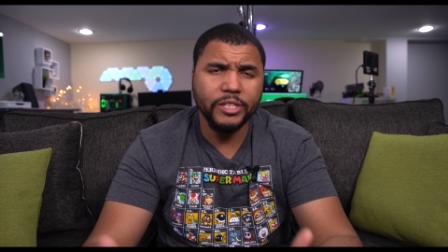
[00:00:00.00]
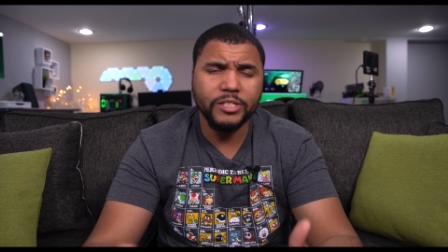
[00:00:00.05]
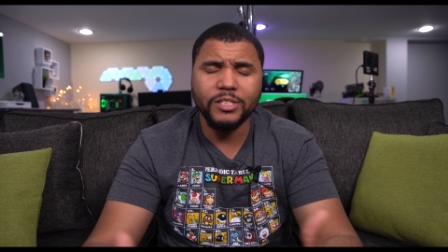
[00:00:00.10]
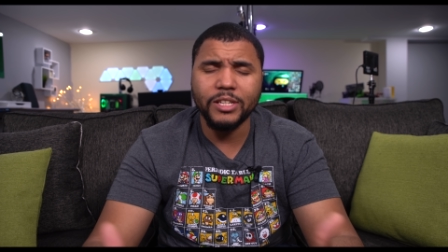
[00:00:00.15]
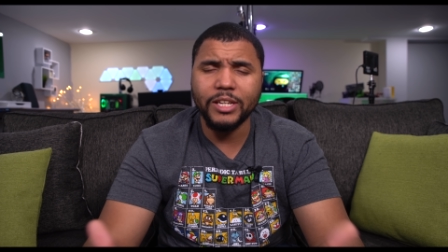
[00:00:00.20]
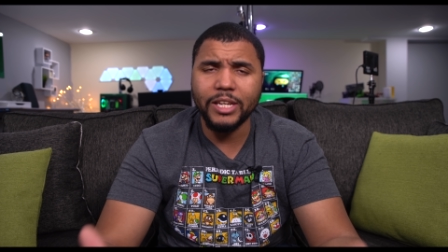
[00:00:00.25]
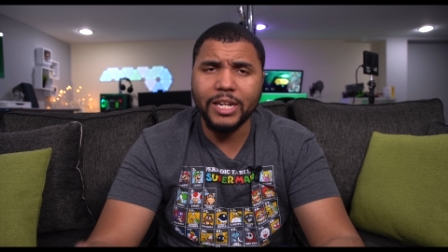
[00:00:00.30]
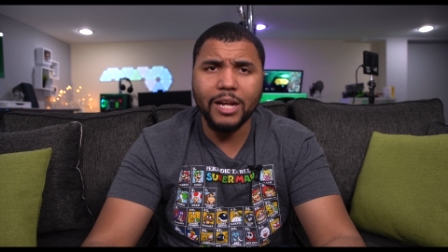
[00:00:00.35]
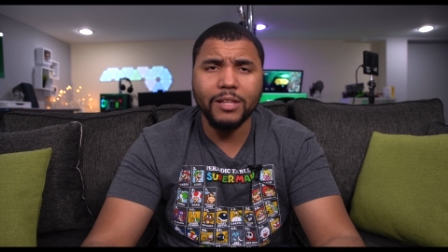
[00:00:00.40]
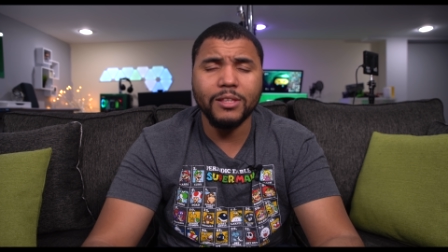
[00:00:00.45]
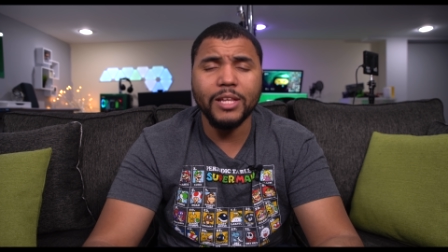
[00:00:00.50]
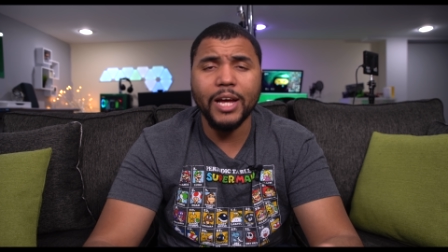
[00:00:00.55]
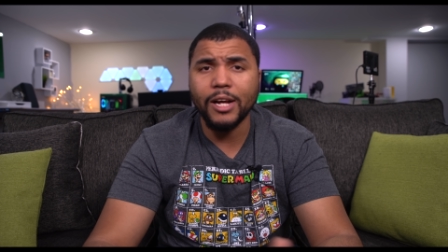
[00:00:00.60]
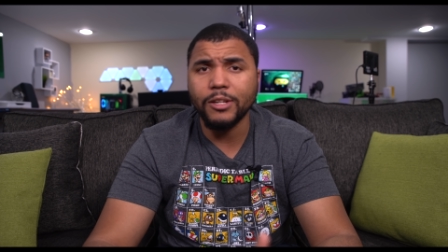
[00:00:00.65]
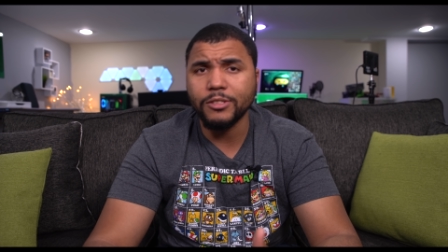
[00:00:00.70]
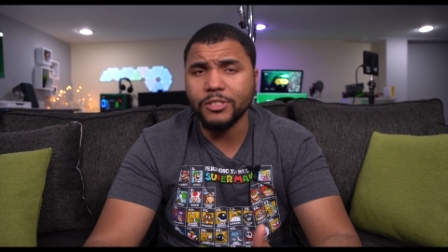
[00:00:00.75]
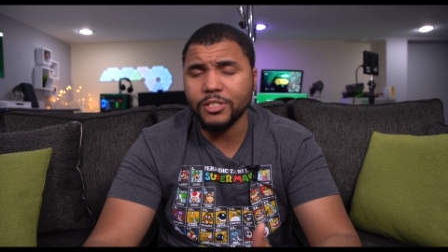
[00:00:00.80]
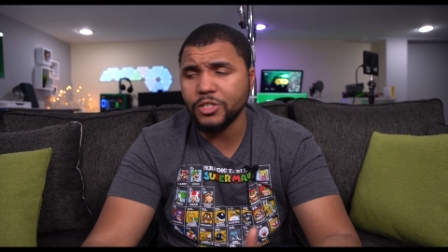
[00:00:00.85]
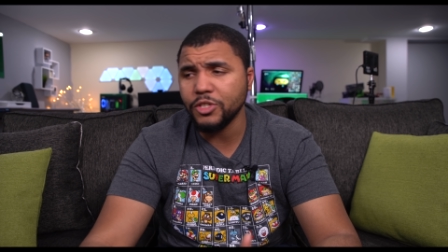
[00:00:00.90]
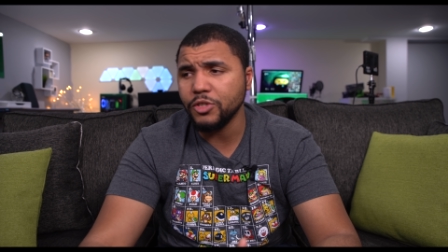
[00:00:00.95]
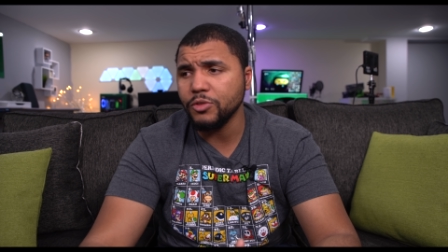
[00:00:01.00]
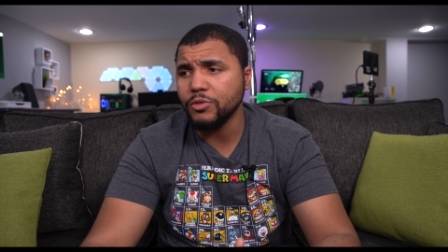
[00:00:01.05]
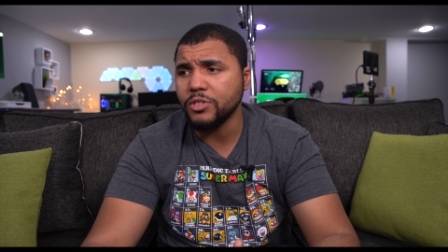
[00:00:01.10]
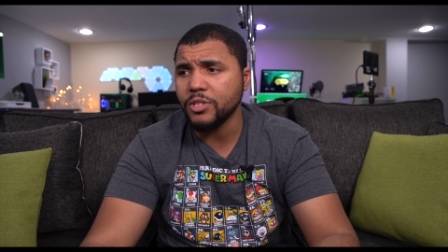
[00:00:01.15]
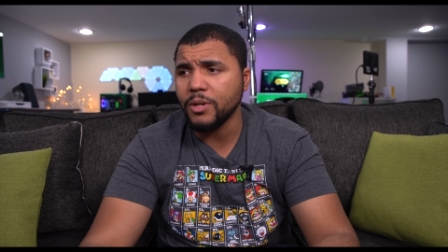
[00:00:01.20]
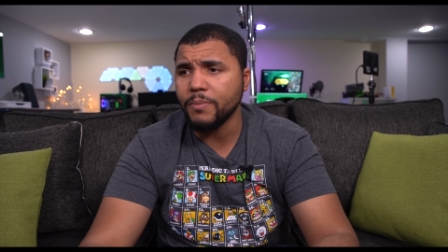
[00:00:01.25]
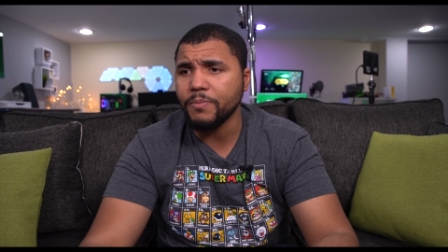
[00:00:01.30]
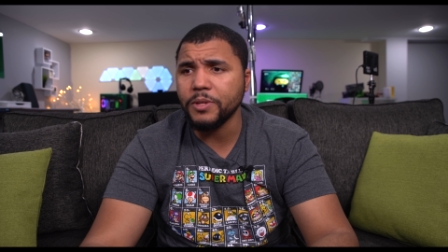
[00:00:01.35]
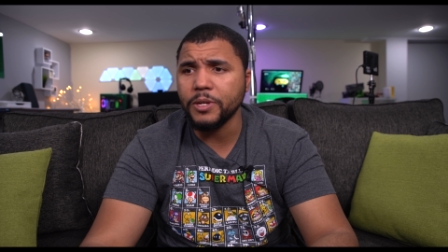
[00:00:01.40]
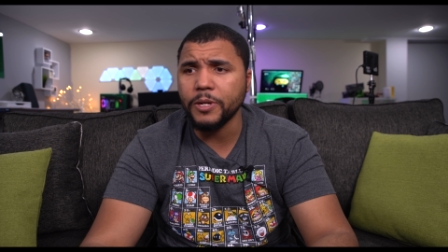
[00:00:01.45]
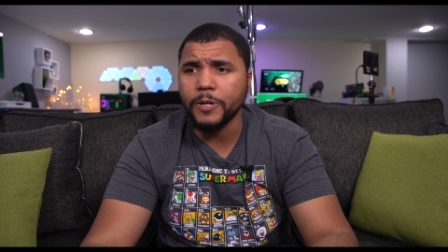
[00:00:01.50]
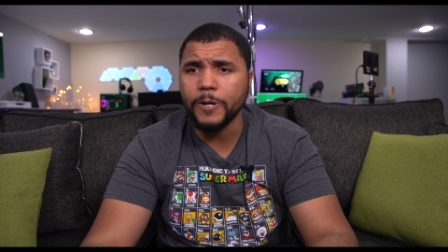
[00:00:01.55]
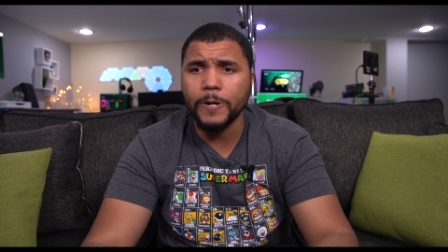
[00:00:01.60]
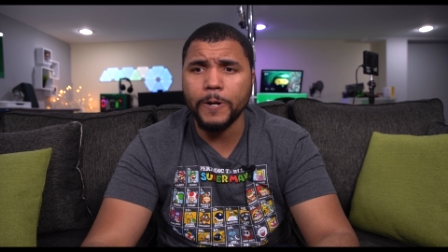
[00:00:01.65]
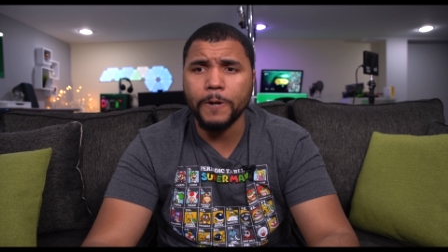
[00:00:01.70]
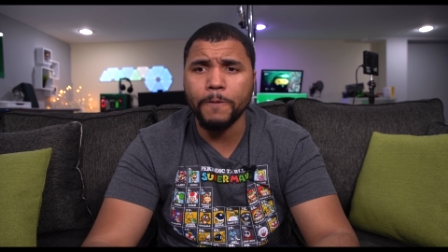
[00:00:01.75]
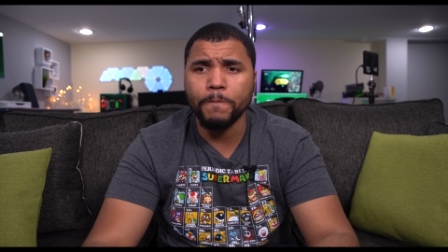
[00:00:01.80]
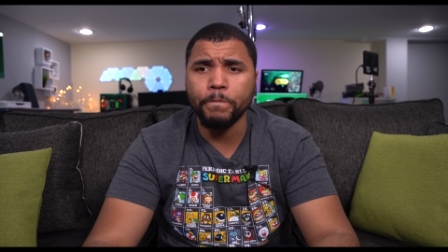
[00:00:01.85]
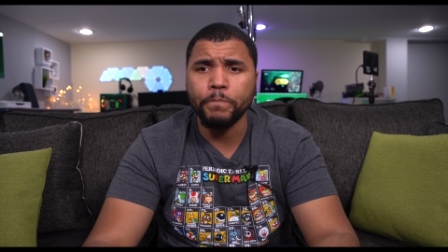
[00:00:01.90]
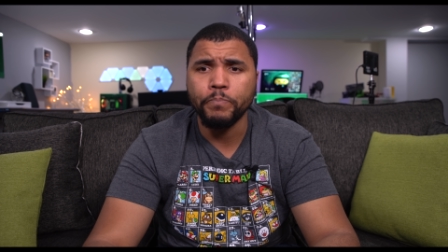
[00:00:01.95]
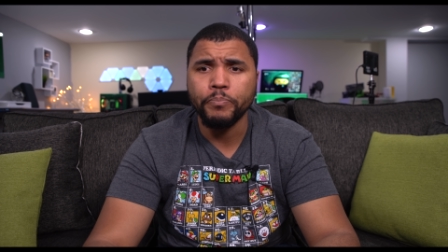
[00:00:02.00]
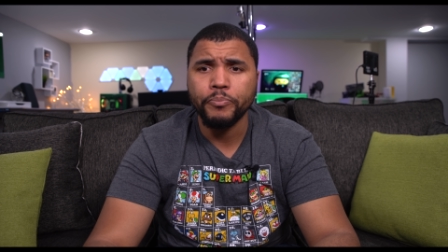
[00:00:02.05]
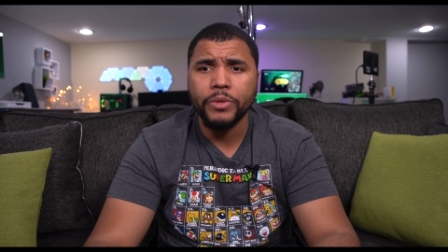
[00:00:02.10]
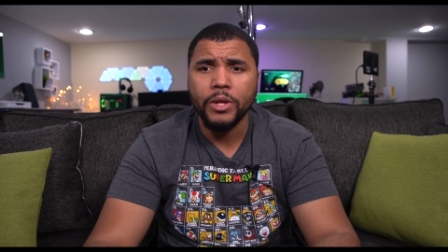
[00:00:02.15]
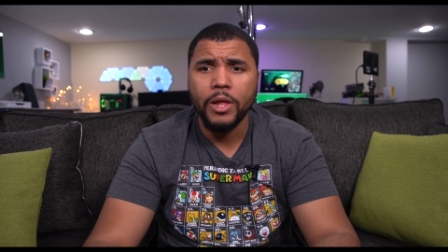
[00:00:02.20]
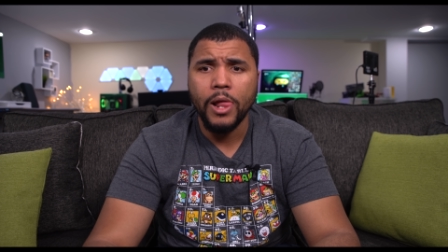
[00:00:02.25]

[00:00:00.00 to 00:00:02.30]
us to get out the house and do something. Um,